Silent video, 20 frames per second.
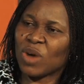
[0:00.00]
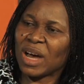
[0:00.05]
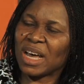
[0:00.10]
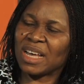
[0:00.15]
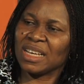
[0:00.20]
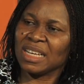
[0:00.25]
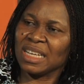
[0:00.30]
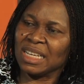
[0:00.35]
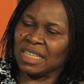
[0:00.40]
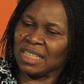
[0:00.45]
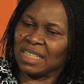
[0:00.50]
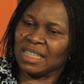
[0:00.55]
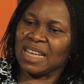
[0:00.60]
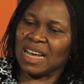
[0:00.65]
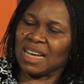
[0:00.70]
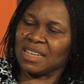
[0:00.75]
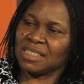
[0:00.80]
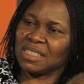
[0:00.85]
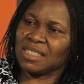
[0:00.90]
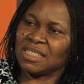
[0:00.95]
why they
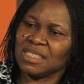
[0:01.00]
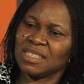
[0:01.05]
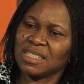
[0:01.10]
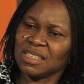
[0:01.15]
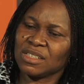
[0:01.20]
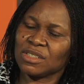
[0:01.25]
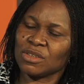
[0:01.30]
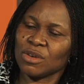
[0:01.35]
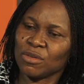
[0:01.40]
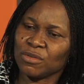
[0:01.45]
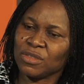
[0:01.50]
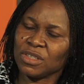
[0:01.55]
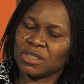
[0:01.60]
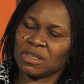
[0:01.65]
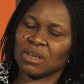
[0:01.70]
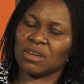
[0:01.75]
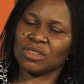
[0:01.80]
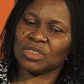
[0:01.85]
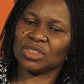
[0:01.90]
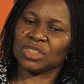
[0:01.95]
are citizens of this
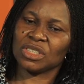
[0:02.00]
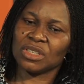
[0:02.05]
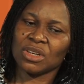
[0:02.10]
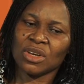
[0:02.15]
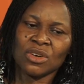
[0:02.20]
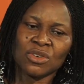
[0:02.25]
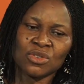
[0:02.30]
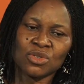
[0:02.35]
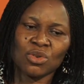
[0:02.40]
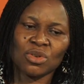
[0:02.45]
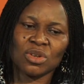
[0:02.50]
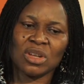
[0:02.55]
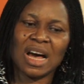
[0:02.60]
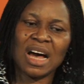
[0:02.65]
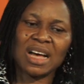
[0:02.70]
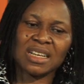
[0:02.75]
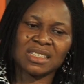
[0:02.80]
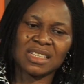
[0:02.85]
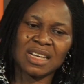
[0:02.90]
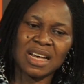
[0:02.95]
country. So
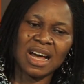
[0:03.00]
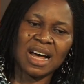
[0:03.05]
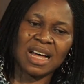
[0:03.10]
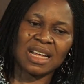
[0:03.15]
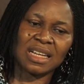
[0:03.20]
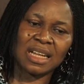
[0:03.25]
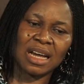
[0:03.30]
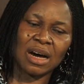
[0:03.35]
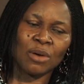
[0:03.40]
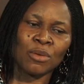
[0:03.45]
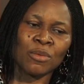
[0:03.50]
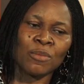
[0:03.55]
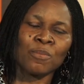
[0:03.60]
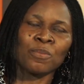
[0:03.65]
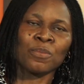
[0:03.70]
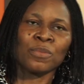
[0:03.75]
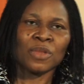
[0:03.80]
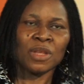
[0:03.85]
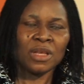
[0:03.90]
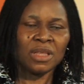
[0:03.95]
as they are now,
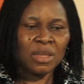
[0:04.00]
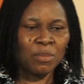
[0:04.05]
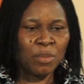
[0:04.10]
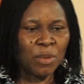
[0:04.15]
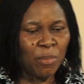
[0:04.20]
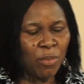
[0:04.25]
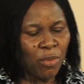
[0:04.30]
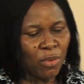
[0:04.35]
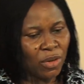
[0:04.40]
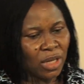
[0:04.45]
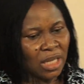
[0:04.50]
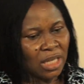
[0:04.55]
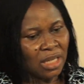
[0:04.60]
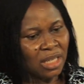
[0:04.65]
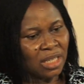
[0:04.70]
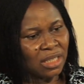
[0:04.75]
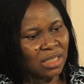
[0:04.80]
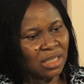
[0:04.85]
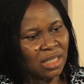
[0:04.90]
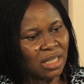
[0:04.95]
the people in
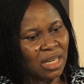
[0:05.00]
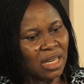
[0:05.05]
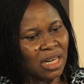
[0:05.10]
the